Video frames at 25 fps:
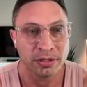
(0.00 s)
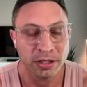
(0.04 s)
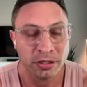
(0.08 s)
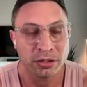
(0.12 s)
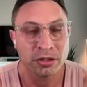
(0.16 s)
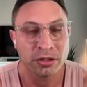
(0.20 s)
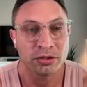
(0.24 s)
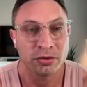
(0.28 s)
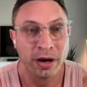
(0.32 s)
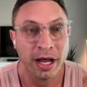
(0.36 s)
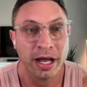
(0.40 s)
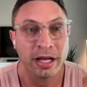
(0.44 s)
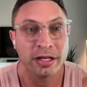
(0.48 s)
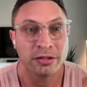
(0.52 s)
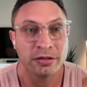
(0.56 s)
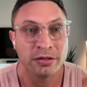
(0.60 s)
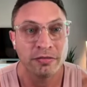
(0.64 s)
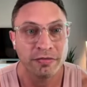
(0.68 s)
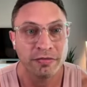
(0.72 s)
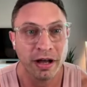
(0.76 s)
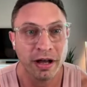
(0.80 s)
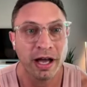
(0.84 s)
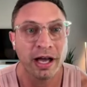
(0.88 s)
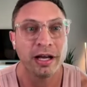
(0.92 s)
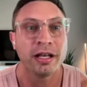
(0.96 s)
They're trying to
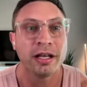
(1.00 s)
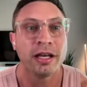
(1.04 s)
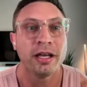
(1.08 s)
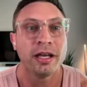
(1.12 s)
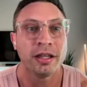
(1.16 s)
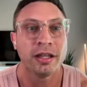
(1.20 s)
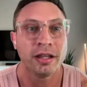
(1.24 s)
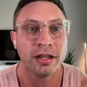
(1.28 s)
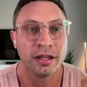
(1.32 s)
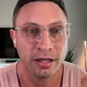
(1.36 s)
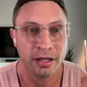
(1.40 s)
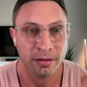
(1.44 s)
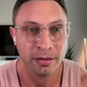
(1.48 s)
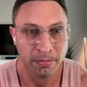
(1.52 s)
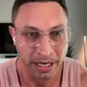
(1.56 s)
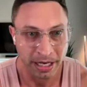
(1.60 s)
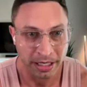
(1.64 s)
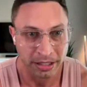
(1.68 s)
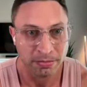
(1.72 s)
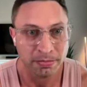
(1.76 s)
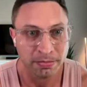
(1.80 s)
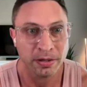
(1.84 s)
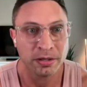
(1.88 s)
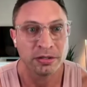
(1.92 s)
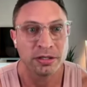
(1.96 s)
find the
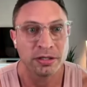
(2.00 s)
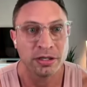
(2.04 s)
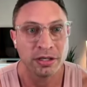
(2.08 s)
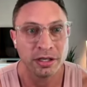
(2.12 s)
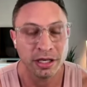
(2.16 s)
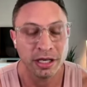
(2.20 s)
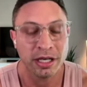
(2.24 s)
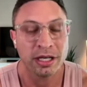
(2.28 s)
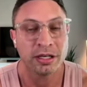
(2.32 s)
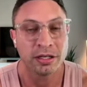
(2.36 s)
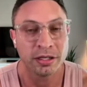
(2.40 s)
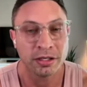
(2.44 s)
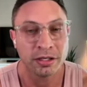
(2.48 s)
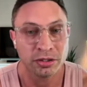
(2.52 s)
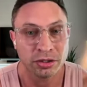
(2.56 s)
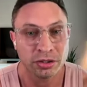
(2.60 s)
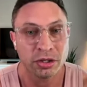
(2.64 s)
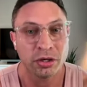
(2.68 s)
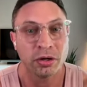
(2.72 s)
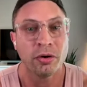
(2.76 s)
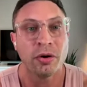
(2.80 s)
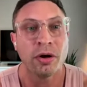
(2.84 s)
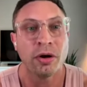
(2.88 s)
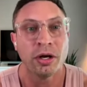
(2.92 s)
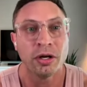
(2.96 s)
best person in the
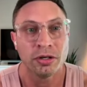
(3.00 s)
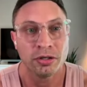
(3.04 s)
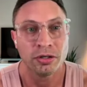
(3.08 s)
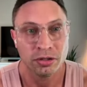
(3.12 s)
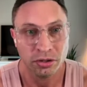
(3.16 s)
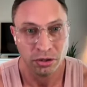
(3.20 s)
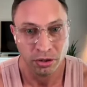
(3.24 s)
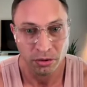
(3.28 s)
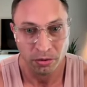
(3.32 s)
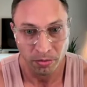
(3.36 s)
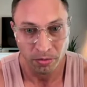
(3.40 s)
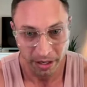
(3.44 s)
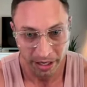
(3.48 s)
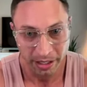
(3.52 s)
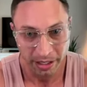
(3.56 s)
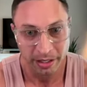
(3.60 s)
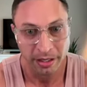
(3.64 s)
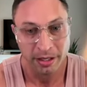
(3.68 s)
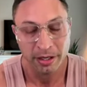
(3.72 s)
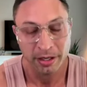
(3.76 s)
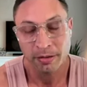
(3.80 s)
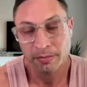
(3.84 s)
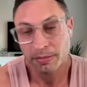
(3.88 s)
show to win,